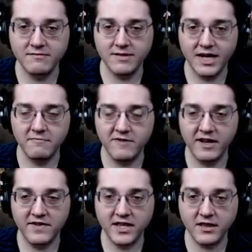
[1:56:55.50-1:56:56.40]
I've
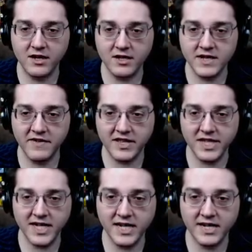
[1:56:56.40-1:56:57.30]
I've got the logs, I've got the
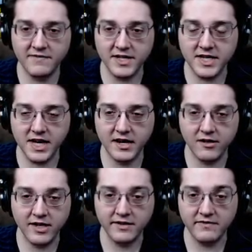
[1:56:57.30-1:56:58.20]
tin, and I've got the
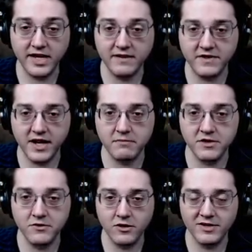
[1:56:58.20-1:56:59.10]
iron, and I've, and I've got
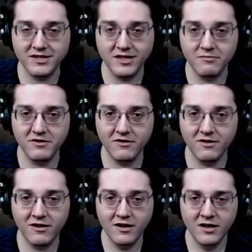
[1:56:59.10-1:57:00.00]
manure. But the
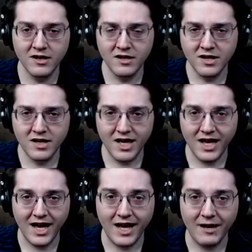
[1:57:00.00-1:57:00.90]
manure,
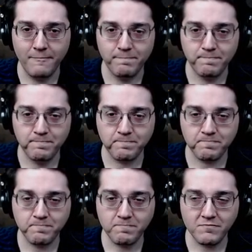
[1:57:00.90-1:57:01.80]
uh,
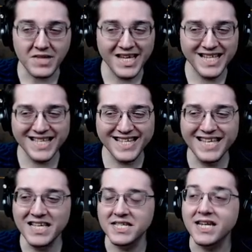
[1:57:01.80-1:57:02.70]

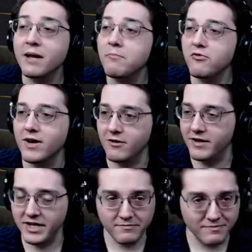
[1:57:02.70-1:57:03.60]
is
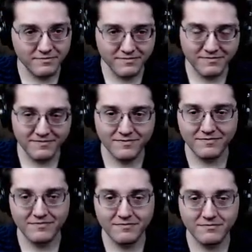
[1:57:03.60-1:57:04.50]
temporary.
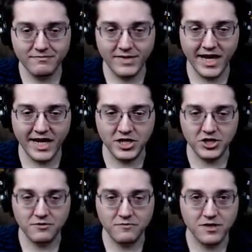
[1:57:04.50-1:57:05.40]
Ish.